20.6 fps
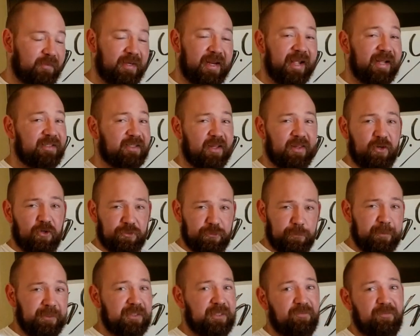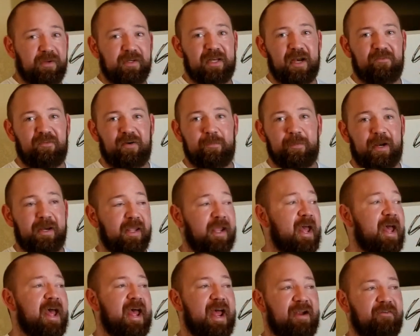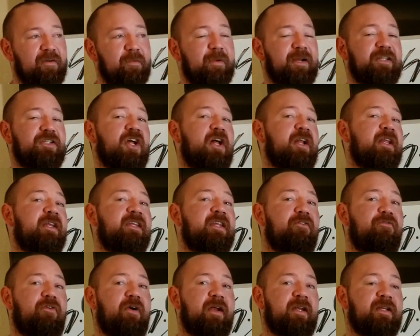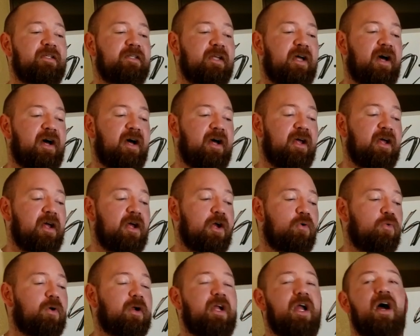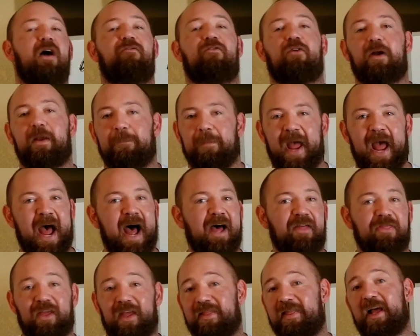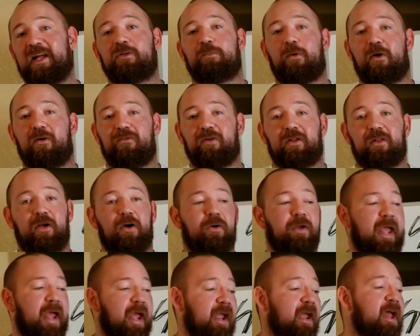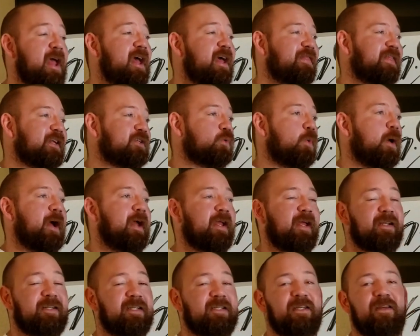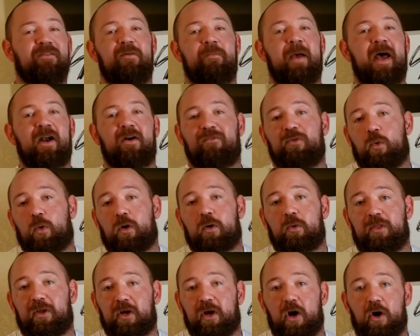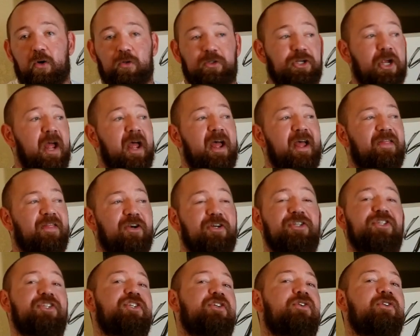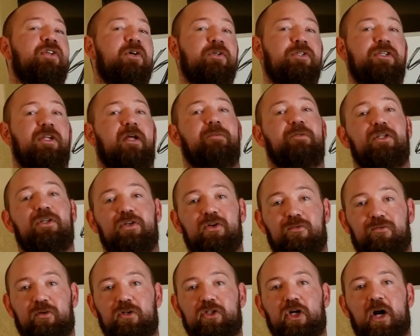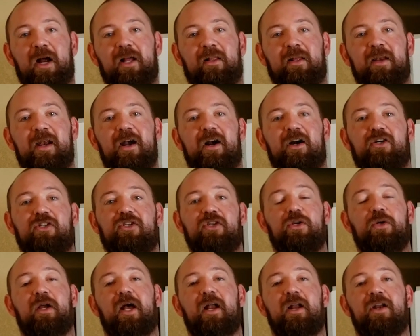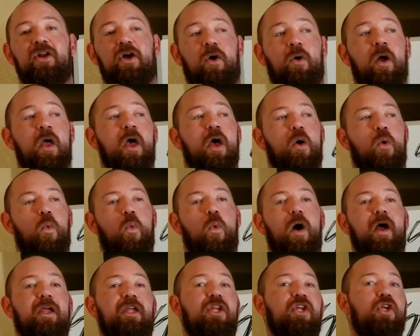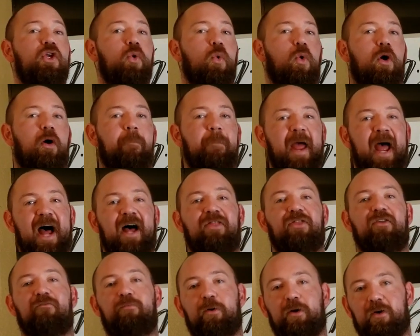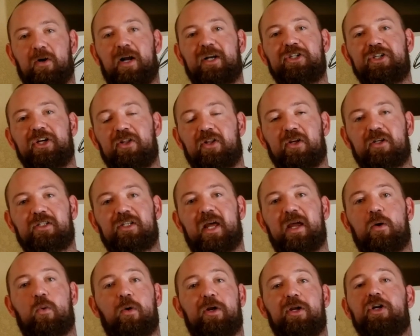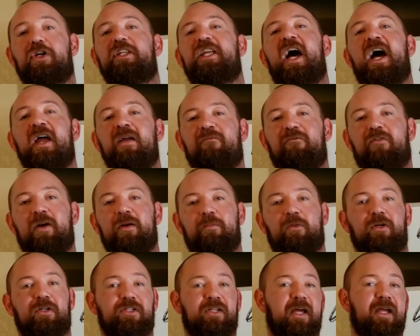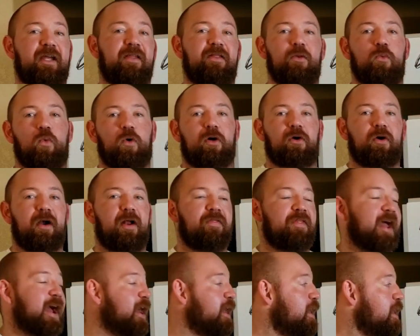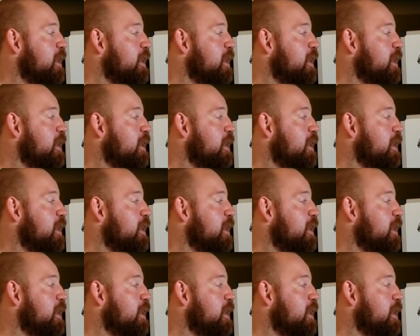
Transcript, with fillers: It's a little specific to everybody. Everybody's on a different uh, recovery path, and that's perfectly okay. That's why it doesn't even matter if you work with a coach, there's still no substitute for trial and error. So you got to know what your path of progression looks like, what your time frame looks like, and then work around that.